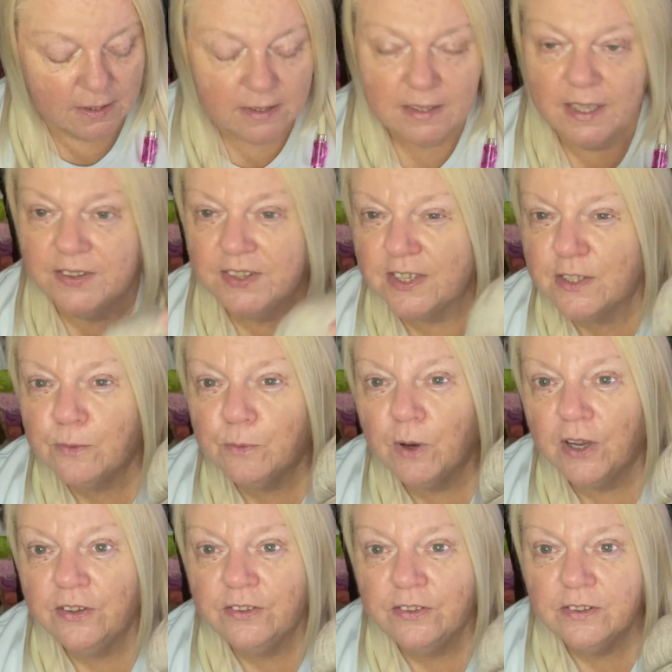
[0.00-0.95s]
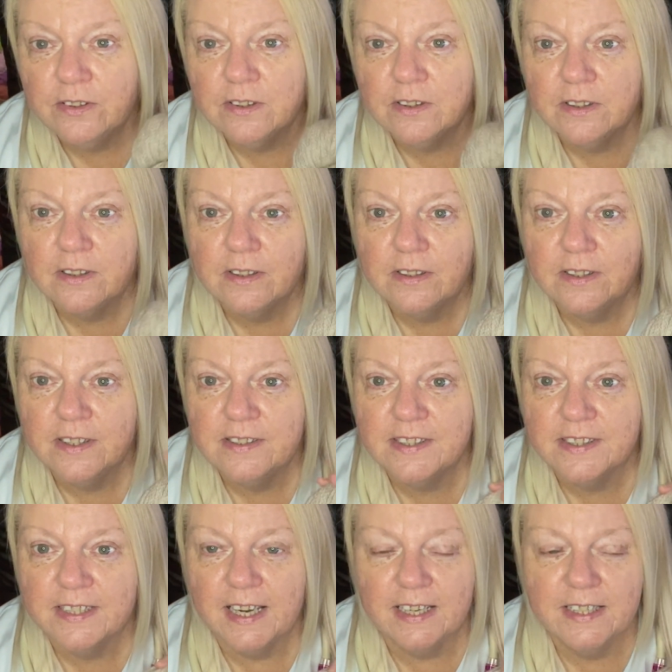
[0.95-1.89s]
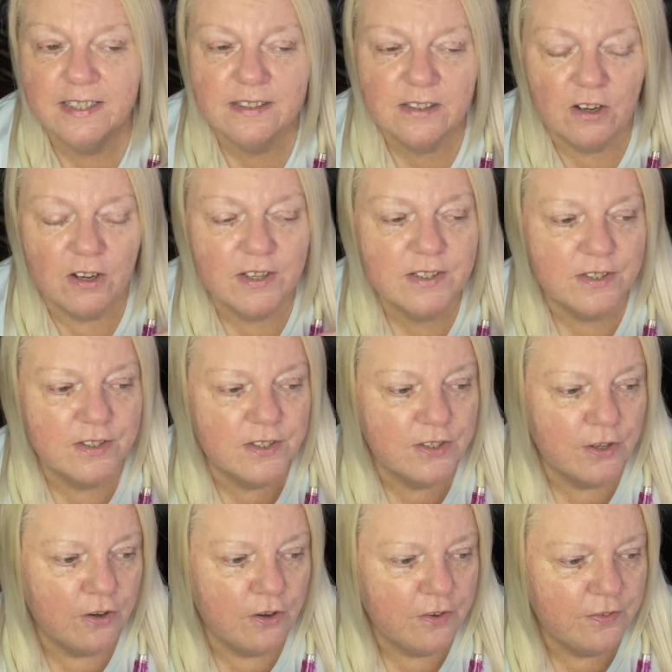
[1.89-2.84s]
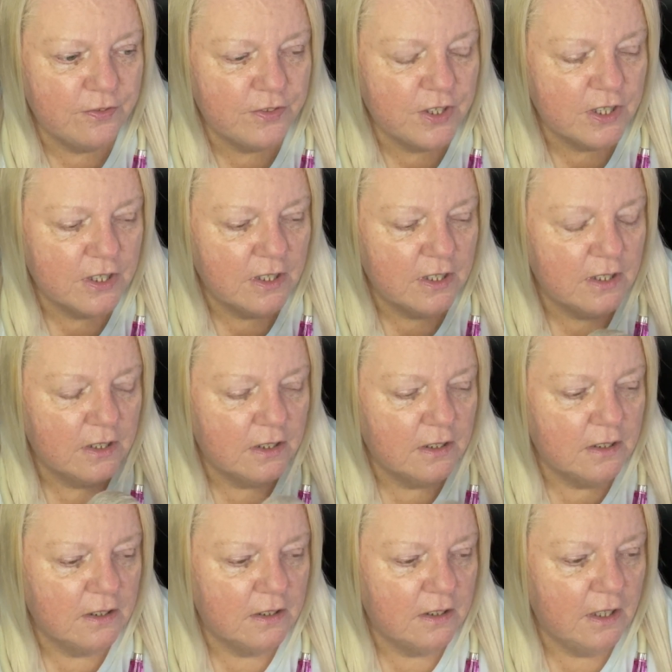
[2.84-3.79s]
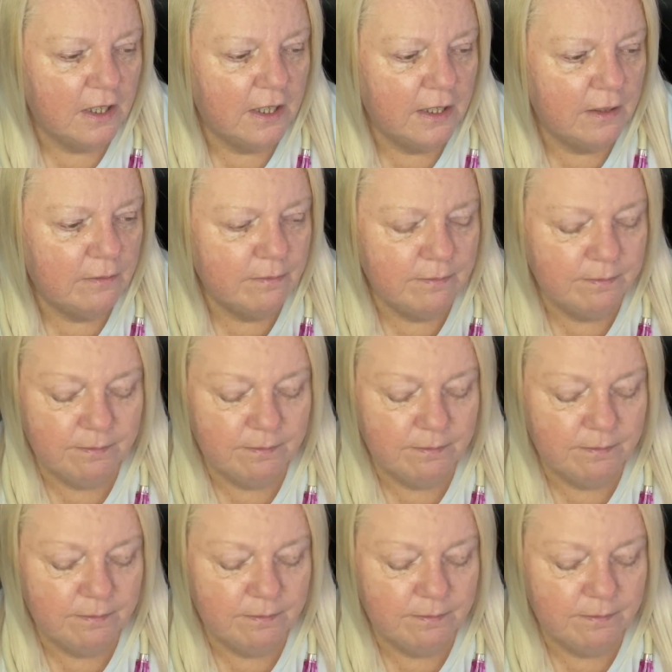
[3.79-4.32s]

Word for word: Now this one, this again is nice and soft. Um,